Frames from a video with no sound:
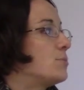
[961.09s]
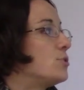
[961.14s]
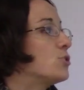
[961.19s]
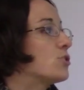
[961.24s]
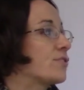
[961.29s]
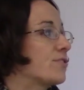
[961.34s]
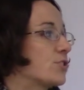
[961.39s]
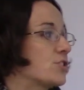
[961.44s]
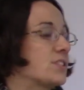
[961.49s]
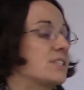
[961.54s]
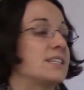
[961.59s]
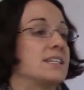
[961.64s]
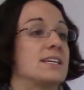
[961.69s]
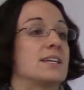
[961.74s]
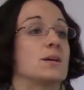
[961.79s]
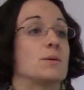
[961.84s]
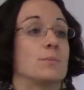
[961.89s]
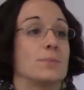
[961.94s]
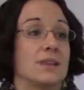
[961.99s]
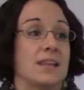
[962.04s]
university
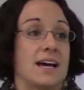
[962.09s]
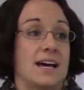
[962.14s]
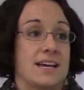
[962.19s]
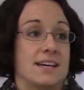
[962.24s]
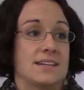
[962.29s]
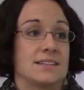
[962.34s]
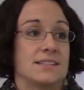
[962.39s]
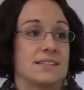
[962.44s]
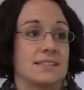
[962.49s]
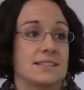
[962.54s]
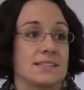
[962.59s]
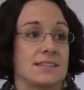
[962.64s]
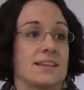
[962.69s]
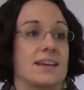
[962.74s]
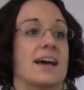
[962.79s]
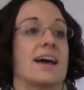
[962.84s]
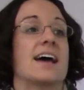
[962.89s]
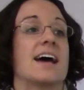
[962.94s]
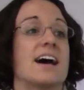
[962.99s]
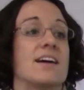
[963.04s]
compliance.
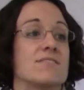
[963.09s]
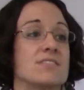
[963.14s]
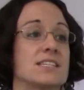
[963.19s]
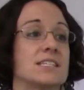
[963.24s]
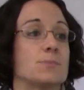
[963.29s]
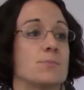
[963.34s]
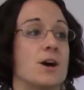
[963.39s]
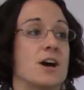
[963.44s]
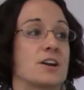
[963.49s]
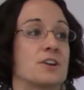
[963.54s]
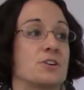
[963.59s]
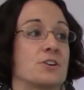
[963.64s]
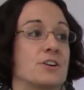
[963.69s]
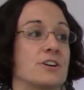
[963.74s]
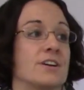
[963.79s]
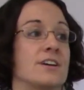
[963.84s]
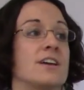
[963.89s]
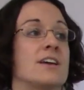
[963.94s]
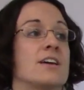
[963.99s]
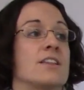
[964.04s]
I have this
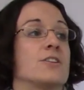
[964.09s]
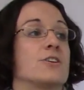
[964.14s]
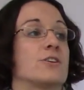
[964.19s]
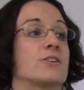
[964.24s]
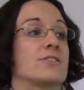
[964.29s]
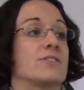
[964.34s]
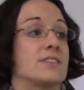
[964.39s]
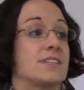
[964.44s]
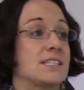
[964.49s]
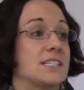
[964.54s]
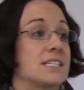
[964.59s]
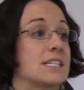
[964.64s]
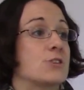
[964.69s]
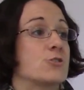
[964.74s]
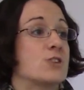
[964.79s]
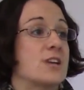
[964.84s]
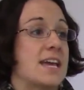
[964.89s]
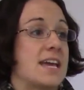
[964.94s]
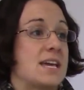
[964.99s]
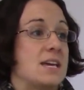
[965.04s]
monitor, this is
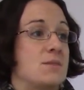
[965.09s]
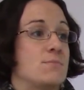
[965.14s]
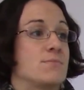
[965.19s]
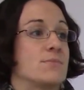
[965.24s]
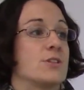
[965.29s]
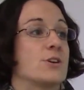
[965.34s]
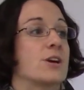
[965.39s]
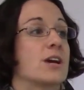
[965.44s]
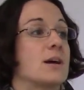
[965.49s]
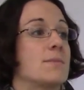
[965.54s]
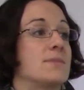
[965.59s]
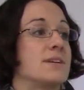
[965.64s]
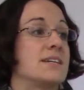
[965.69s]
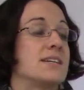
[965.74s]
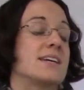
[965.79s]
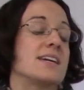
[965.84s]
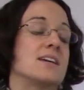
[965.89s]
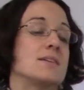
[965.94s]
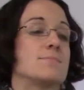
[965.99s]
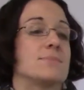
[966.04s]
their name, they're coming to
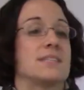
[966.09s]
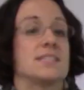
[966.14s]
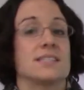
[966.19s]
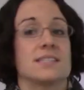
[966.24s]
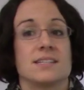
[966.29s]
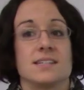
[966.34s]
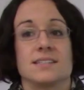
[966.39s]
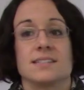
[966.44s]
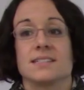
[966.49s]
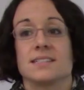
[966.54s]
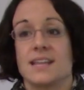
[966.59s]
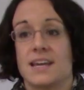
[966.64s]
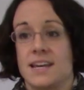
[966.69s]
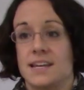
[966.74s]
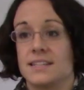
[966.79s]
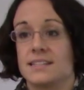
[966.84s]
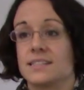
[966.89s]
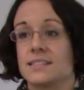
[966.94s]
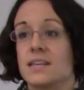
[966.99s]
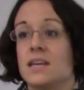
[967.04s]
campus these
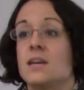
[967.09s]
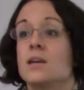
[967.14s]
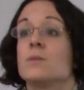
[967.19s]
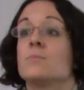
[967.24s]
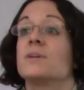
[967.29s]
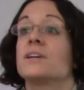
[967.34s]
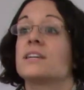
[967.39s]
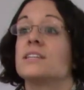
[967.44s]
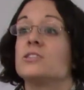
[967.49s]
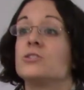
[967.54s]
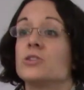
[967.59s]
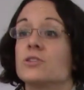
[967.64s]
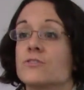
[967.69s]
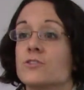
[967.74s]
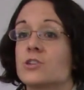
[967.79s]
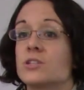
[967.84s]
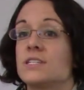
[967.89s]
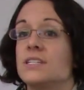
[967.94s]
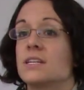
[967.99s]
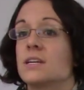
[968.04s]
dates, because
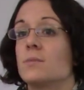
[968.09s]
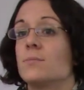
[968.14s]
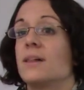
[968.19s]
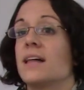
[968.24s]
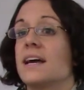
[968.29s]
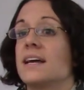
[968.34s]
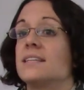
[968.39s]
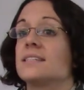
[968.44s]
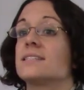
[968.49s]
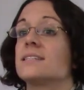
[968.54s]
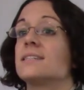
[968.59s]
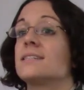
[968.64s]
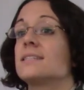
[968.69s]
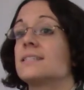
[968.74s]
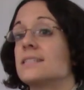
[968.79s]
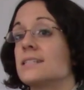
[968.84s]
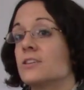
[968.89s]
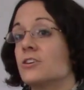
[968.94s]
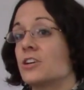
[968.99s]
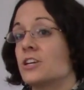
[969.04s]
university compliance is
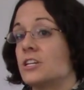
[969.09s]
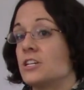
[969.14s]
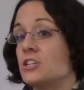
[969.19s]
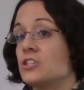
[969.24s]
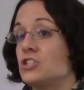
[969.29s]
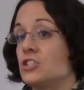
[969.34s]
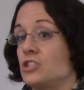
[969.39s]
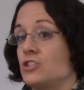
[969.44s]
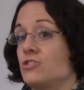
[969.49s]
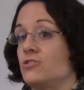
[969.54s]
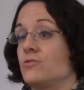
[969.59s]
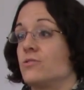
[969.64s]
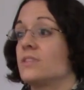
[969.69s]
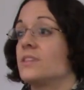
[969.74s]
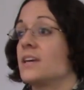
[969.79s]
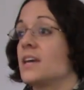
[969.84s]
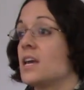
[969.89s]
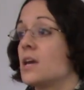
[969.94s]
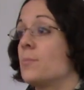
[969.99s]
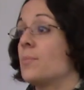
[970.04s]
still going to do
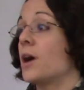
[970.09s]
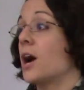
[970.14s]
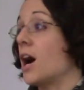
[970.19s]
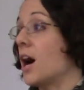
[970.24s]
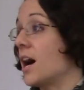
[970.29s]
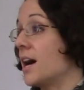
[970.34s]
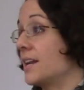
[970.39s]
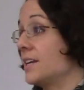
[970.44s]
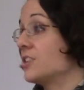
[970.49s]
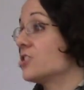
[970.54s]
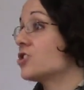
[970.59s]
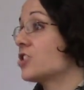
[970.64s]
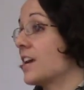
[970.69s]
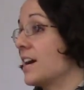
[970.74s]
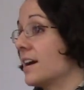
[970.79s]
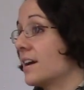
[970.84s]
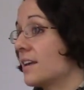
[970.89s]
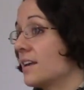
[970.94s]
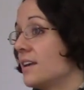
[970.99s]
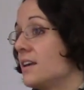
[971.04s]
the HIPAA audit
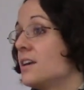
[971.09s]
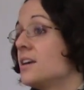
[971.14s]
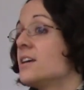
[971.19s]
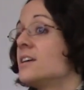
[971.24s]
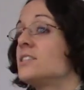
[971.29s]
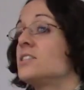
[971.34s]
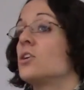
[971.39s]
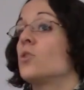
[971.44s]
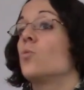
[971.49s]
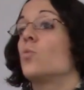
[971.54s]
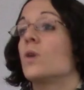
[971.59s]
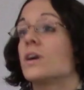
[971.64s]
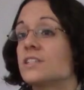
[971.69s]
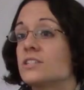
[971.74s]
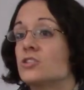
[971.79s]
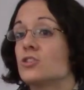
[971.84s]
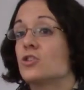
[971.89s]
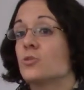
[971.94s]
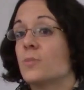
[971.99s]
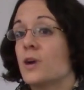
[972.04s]
check. So
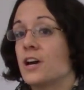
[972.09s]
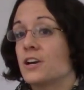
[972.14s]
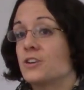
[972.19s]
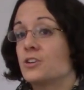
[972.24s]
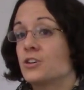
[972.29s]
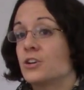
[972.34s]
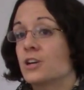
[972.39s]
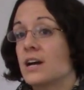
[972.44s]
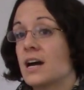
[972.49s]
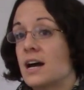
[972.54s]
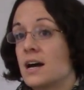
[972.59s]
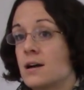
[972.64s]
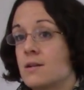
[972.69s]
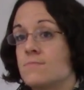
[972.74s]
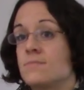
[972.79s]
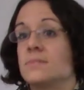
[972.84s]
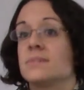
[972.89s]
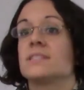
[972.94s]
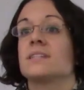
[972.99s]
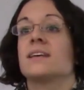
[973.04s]
once your monitor
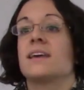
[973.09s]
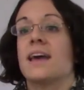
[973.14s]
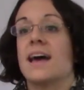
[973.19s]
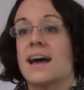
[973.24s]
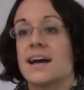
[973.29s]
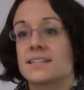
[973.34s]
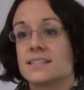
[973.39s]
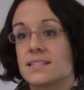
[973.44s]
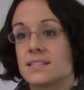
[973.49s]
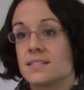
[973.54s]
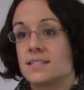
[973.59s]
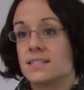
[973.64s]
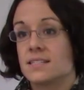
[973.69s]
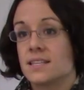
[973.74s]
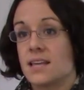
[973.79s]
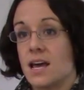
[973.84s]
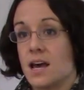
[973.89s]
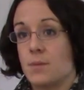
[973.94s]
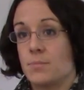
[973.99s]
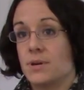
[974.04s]
comes, accesses
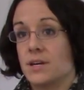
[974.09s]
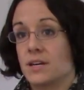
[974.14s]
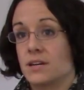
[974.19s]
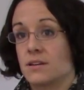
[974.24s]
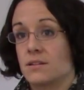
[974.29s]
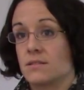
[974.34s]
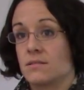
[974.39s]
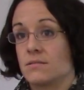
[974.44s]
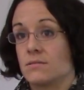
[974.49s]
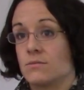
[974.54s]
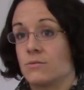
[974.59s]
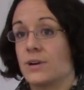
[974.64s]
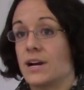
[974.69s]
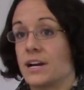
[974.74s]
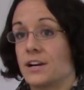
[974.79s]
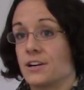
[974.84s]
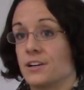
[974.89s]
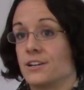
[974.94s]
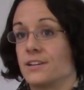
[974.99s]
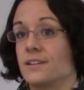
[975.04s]
the EPIC
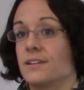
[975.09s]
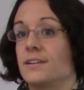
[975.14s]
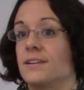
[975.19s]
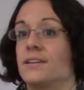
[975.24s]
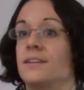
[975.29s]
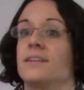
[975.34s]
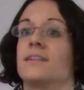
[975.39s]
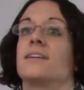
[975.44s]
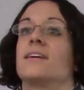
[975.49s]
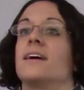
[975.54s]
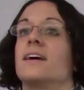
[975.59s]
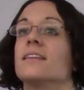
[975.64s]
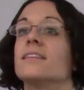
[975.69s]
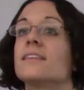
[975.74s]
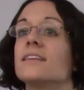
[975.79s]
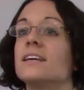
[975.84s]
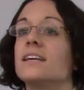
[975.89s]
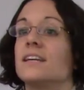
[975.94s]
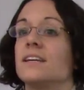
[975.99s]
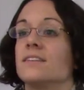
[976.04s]
record, and
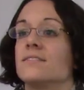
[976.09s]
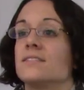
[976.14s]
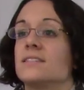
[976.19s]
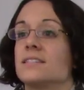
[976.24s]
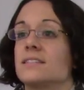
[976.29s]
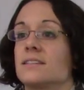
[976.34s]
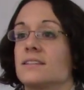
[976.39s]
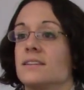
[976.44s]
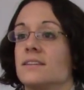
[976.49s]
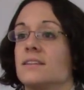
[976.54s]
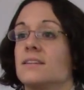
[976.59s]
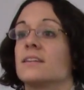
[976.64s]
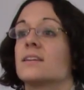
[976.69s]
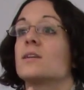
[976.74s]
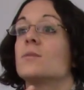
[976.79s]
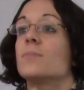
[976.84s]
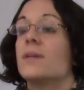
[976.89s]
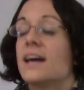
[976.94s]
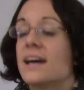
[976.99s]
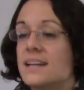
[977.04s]
leaves,
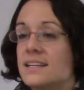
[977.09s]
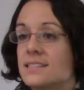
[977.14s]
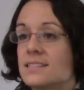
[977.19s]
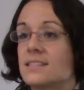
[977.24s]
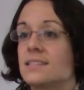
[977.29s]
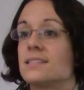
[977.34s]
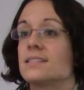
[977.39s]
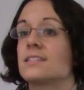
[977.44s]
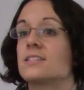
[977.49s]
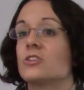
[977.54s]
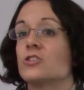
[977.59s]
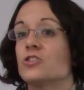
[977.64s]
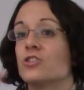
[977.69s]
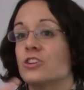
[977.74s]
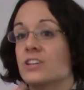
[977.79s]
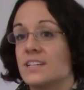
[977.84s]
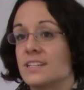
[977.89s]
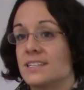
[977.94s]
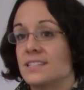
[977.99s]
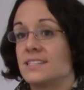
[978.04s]
compliance is still
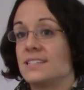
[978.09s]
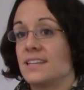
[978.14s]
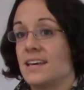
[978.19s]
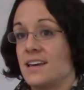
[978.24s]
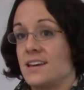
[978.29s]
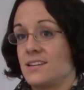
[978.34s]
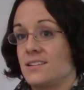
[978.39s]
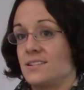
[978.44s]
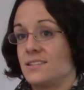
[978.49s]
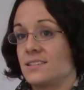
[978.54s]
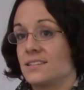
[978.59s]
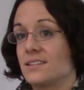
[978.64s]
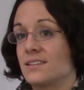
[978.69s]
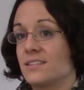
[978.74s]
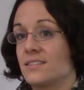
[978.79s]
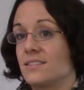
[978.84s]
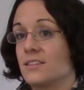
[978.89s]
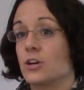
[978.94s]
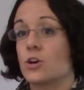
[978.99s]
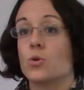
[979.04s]
going to send
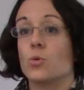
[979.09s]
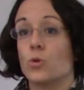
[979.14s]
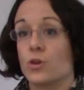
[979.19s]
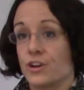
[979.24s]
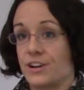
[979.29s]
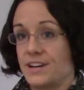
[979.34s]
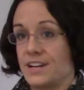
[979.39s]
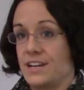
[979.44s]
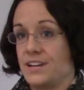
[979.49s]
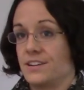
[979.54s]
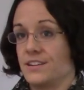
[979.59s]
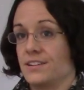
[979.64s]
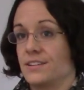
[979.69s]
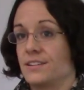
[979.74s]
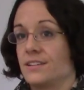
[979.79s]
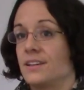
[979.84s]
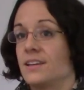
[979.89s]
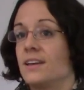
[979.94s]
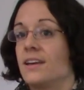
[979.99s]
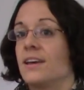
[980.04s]
the
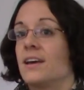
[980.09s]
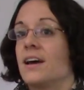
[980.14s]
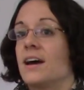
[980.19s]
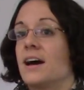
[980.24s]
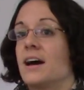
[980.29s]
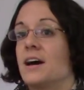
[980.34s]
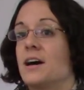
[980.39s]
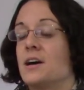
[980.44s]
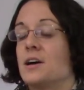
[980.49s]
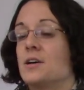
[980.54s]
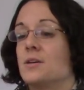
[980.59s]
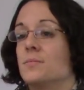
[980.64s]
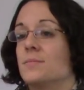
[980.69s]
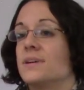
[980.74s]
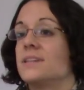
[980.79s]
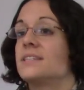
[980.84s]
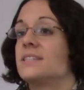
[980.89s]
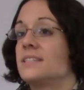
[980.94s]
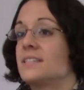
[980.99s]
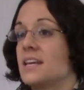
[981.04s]
coordinator um,
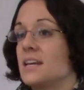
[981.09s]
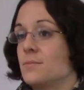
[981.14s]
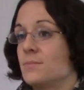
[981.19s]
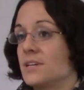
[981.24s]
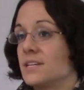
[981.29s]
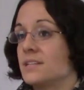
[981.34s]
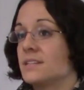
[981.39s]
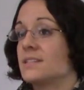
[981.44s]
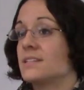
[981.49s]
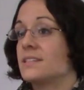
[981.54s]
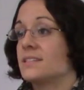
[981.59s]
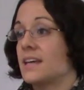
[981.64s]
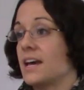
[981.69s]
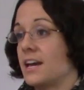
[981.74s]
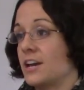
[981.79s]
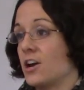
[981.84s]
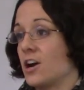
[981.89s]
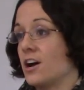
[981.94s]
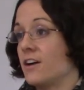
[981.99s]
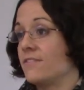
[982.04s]
a statement to
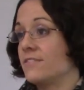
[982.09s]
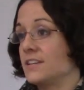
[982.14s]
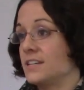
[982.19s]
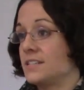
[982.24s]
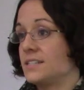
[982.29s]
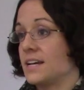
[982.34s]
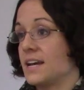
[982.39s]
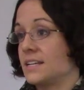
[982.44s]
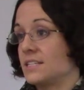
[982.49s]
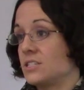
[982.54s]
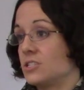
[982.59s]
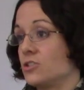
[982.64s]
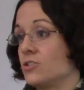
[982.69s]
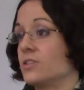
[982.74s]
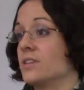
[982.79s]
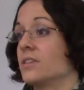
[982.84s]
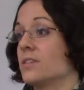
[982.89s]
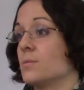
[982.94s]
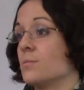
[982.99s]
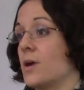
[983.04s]
sign off and attest to
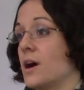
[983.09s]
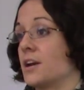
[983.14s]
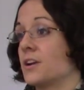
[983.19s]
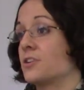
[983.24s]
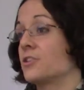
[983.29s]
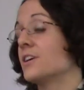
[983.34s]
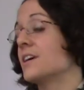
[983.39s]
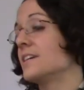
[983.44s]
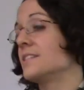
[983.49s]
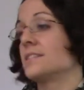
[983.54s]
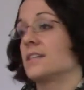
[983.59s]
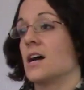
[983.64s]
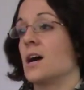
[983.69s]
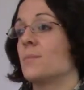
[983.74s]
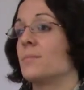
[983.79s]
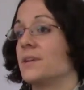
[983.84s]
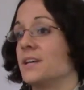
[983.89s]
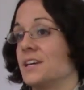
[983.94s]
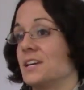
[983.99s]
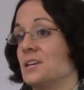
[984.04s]
that the monitor has
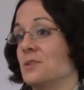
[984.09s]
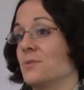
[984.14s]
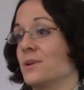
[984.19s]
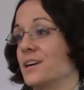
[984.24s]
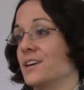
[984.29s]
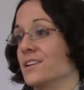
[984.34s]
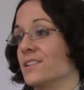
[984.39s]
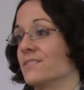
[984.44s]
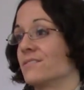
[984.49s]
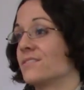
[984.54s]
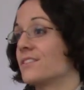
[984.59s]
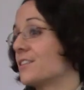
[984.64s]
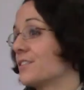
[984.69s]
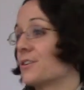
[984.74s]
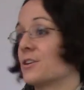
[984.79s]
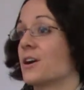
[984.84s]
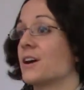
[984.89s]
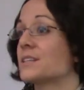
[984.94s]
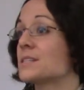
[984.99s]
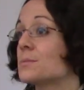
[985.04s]
not been anywhere that
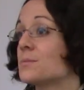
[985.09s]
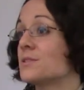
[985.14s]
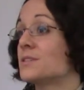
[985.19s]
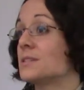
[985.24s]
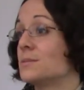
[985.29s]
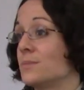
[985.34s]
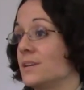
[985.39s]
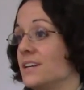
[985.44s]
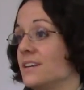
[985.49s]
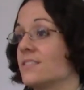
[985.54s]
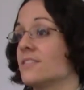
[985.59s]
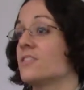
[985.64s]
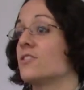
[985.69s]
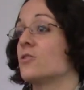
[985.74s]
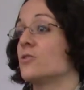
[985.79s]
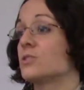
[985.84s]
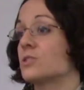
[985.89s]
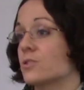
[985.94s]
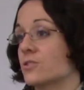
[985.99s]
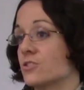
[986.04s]
they're not supposed to be, that
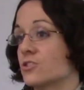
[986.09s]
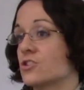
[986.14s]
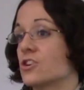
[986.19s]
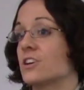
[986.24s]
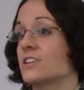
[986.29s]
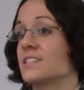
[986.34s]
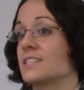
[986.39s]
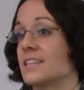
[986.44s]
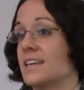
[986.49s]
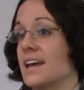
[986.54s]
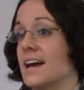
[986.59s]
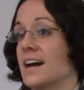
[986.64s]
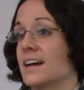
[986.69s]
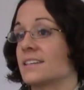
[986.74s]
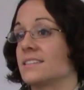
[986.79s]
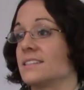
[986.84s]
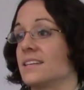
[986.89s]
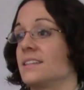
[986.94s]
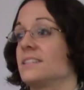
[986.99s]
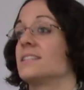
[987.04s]
those are the charts they
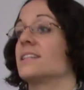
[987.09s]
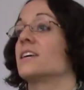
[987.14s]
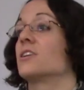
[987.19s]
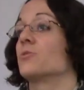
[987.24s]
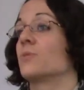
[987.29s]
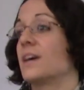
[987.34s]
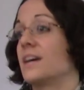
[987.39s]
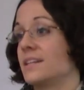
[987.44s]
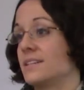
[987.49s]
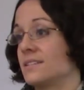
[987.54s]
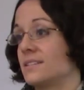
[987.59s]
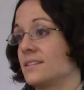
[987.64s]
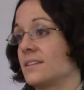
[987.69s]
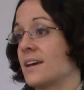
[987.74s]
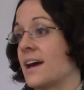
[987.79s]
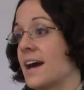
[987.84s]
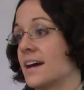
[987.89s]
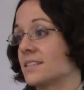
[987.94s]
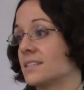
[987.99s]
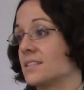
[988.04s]
access, they had right to
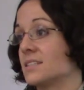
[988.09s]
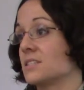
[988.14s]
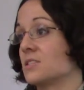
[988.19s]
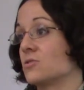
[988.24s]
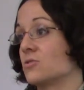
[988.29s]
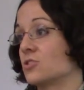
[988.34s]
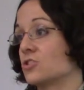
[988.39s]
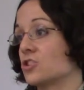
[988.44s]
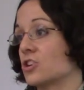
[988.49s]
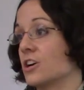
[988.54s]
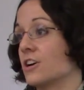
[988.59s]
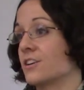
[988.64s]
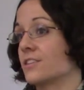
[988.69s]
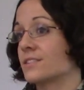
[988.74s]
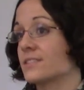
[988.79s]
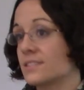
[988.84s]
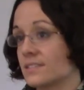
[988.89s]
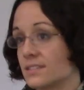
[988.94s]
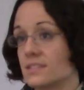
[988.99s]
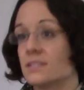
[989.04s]
access those
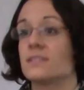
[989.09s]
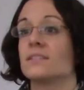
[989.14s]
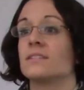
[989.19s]
charts,